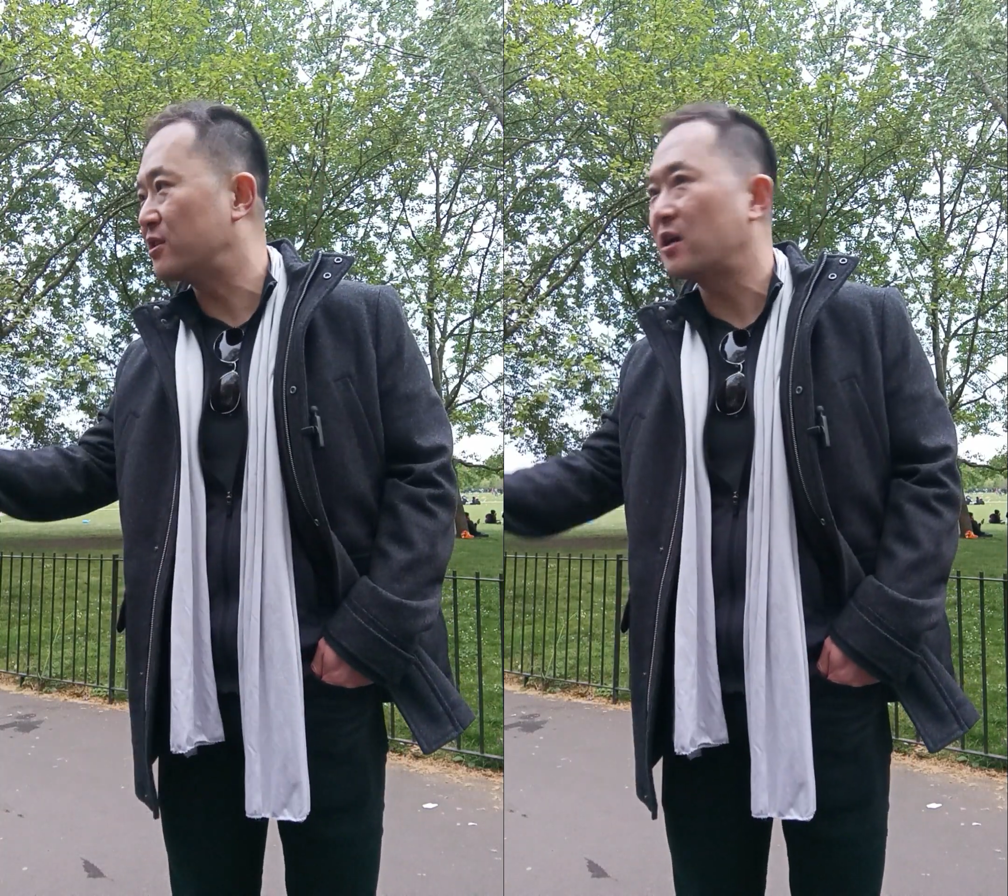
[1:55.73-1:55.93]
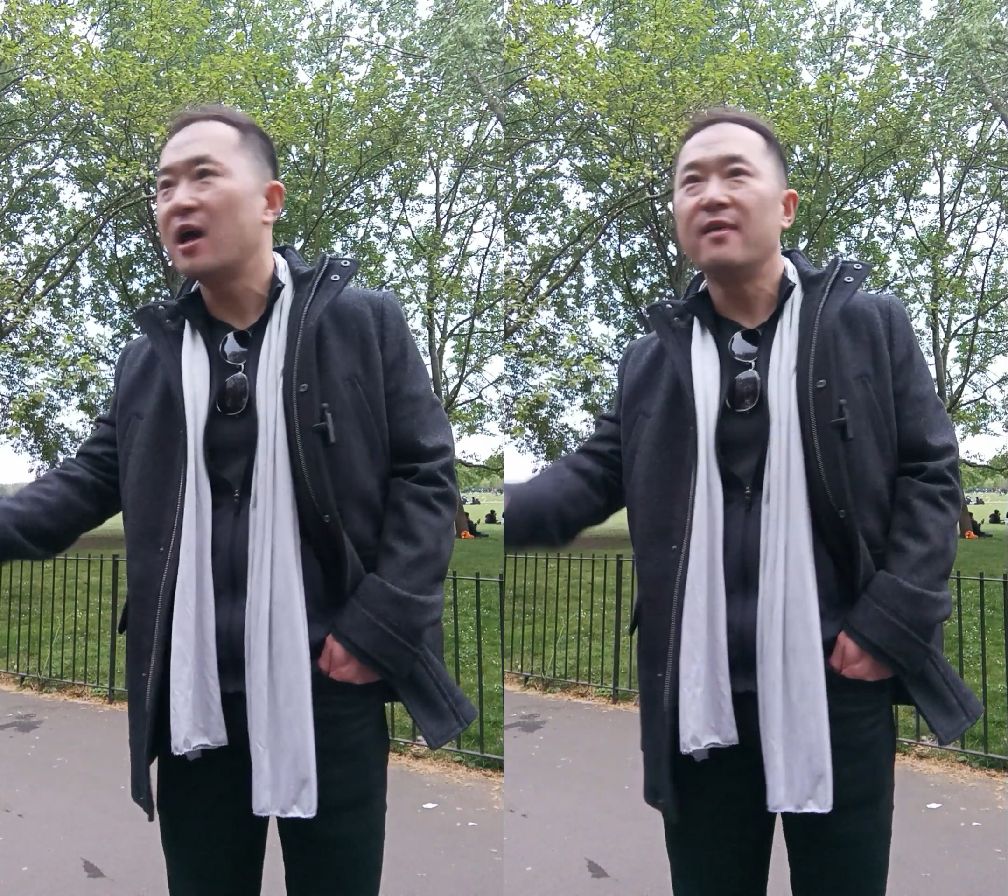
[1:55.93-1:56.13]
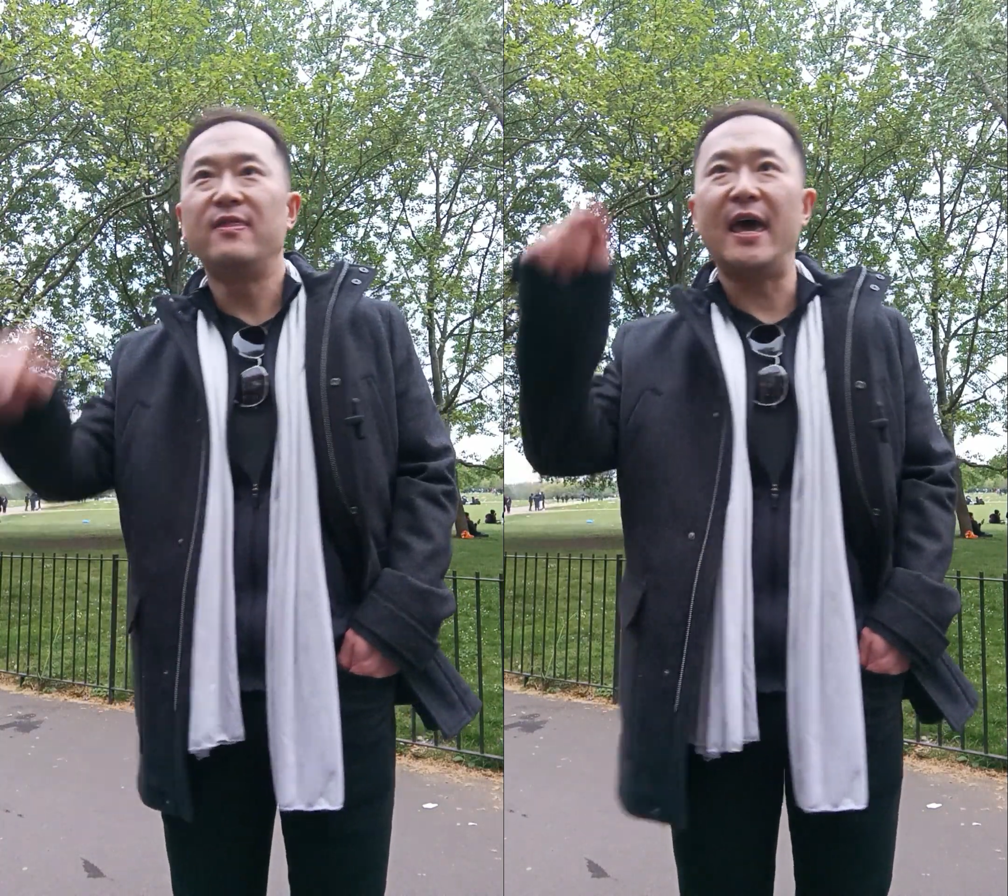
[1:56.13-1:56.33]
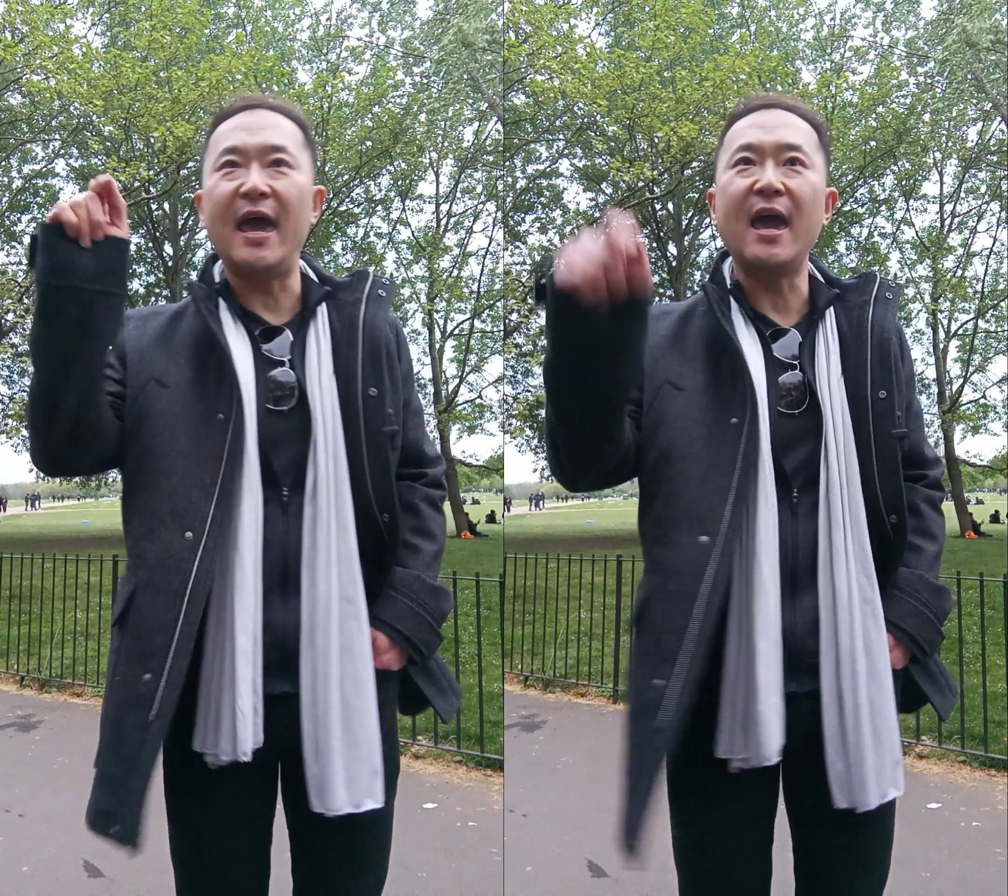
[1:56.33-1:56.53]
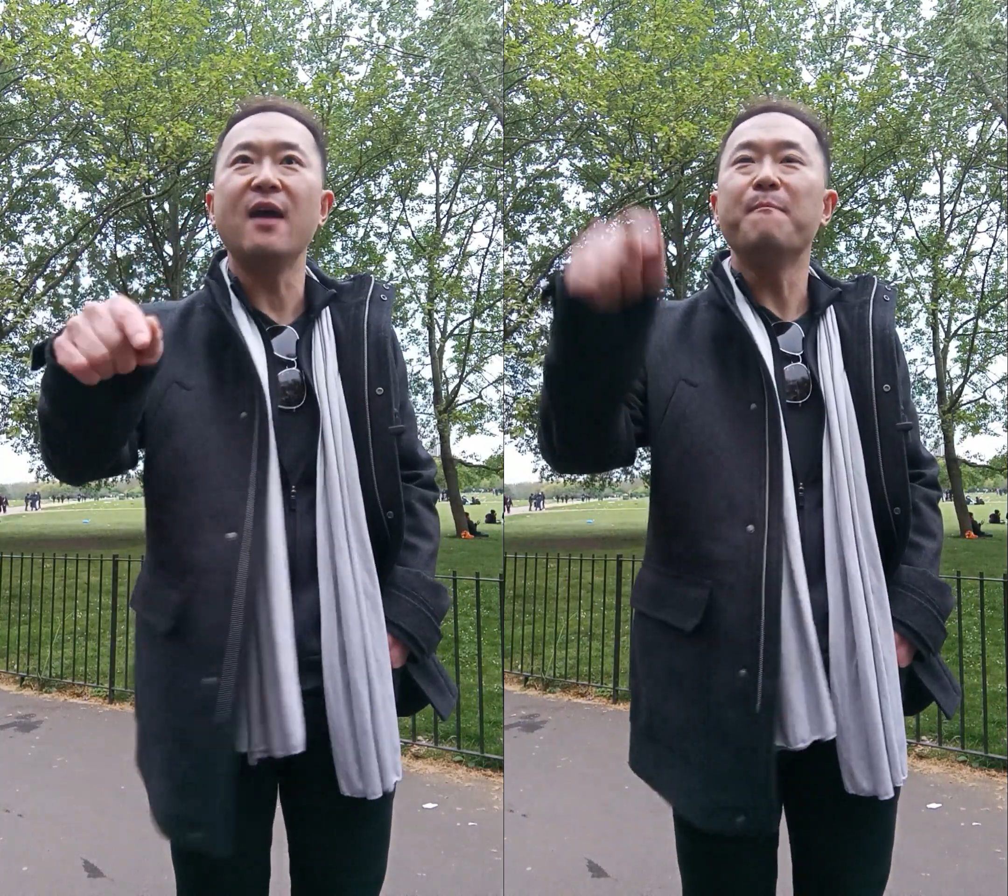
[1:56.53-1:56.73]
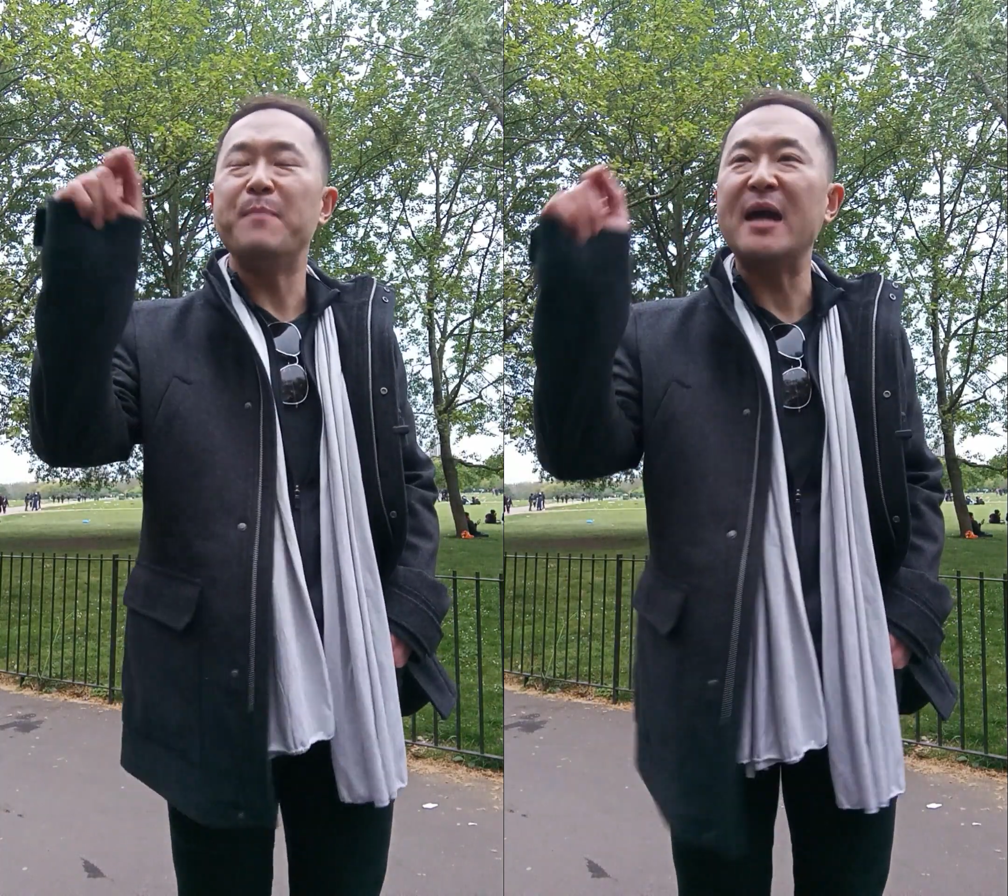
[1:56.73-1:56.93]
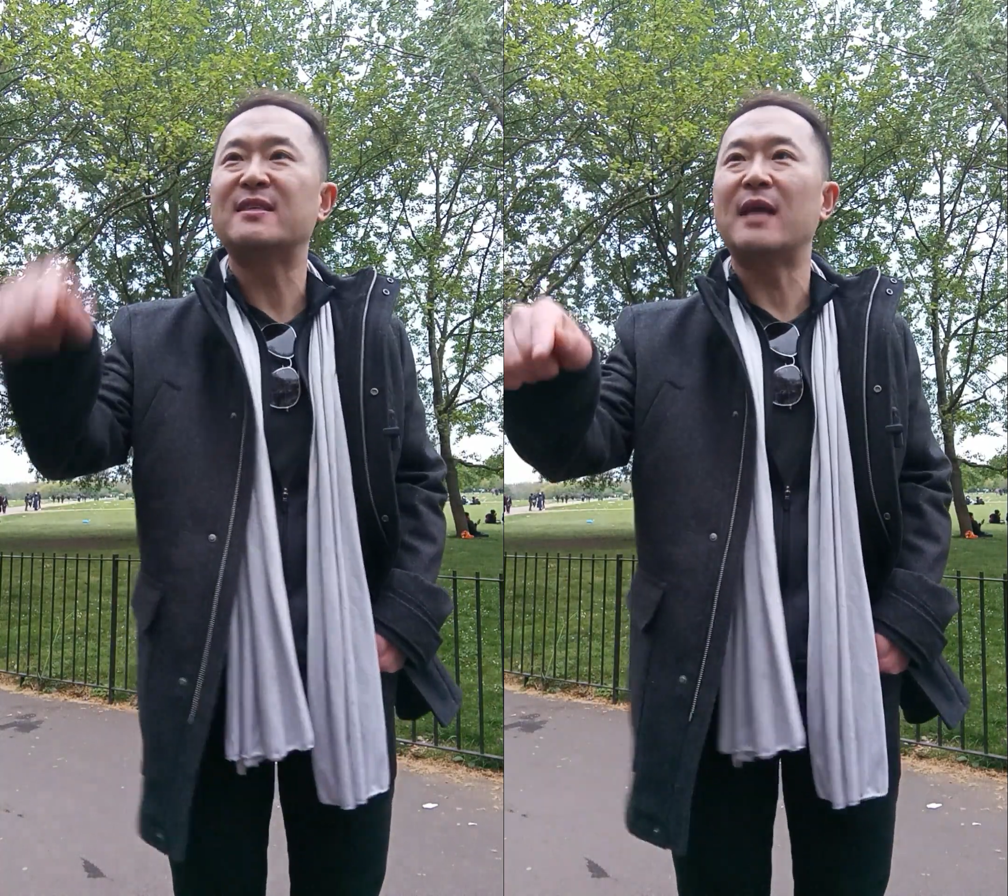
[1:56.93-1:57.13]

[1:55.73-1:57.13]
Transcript: They make them